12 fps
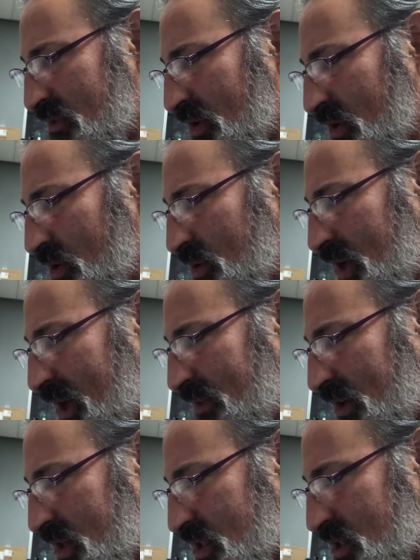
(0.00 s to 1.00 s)
of their own
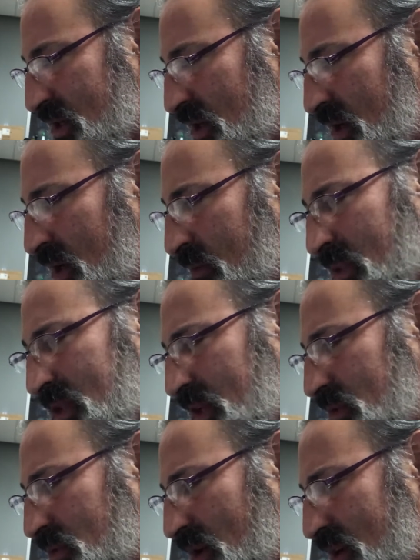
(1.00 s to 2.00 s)
heaviness, but they
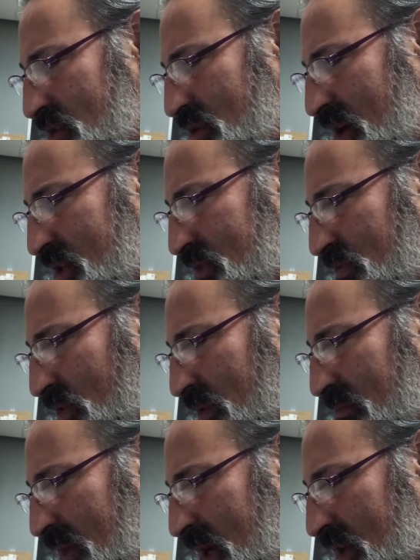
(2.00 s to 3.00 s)
do not
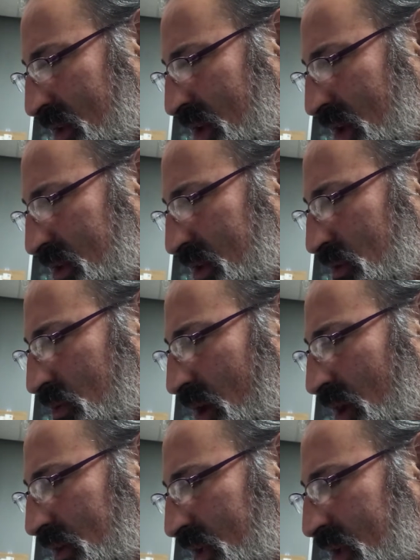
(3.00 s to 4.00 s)
transform man, they do
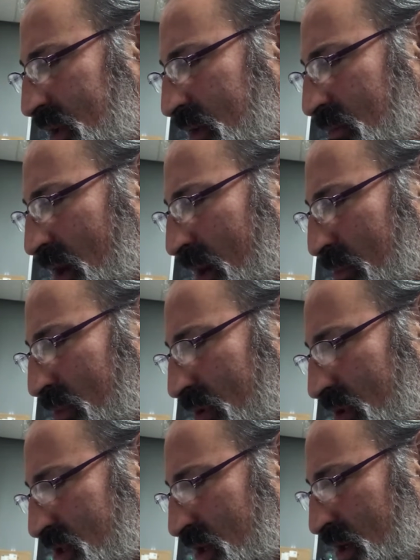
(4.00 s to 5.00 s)
not lead him
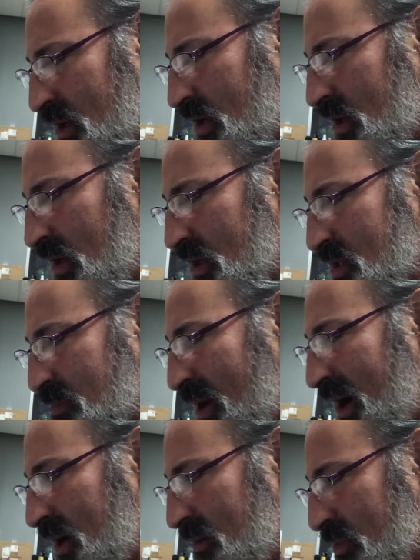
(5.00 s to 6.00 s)
upwards.
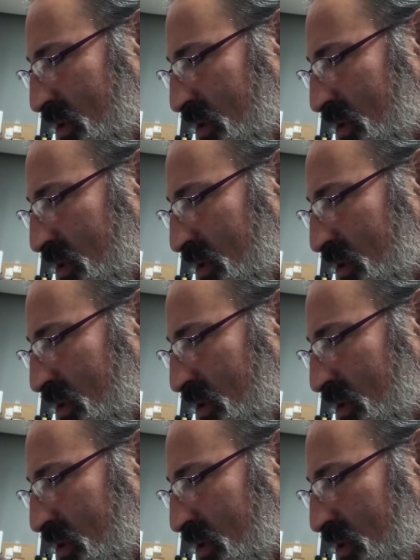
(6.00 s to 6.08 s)
Inspired